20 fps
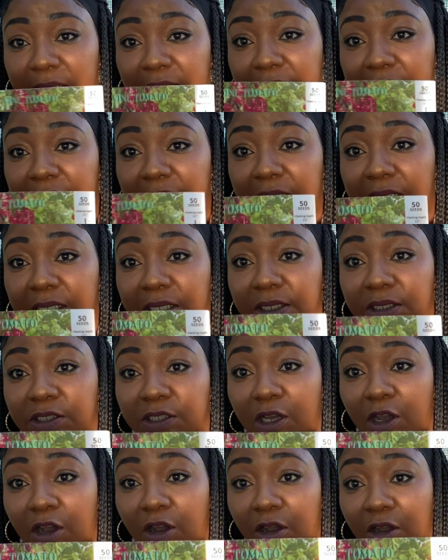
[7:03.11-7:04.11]
These
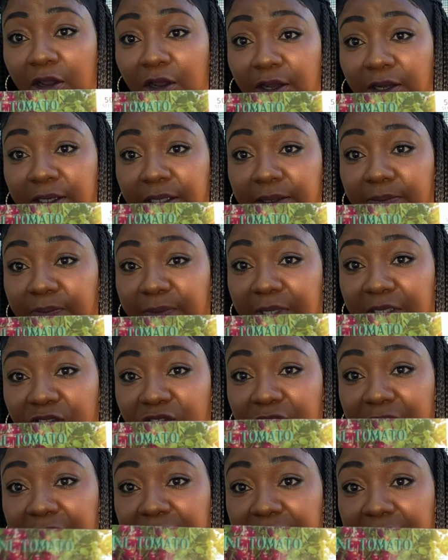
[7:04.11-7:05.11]
are, it
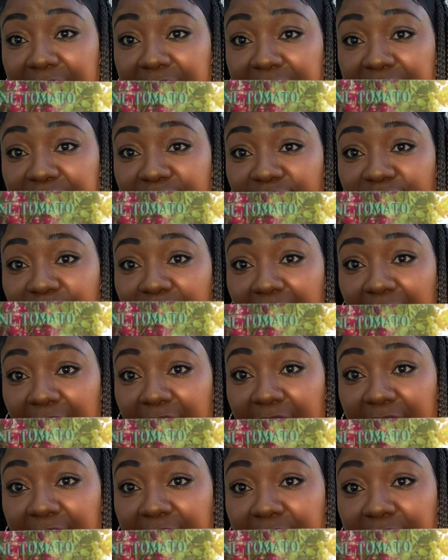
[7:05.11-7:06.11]
just says
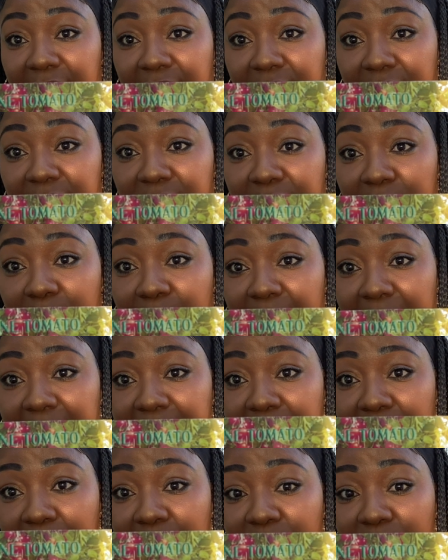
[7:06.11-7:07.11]
Vine
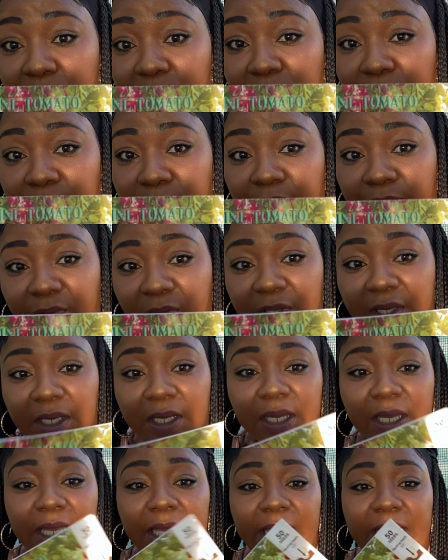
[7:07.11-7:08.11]
Tomato,
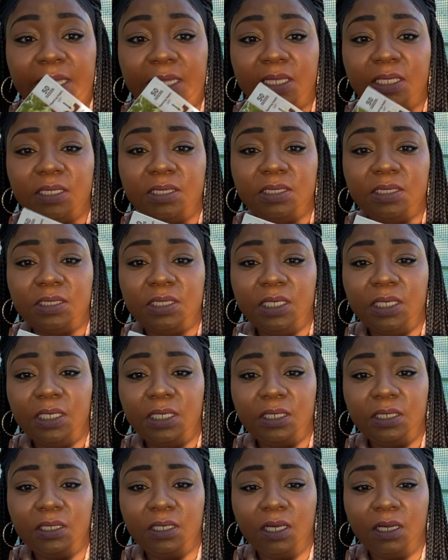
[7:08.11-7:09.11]
and the
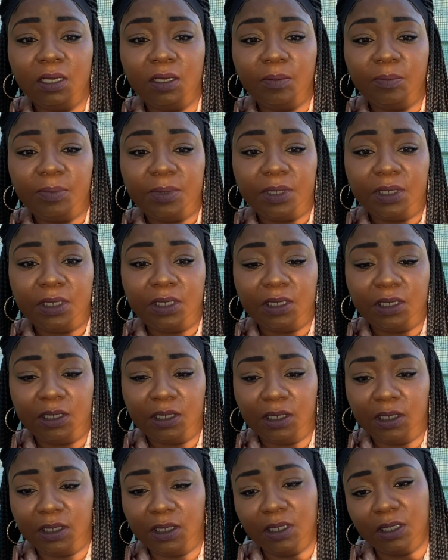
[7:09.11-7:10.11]
seed company
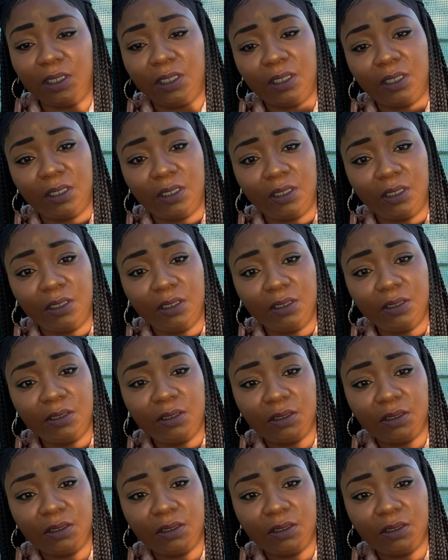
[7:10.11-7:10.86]
is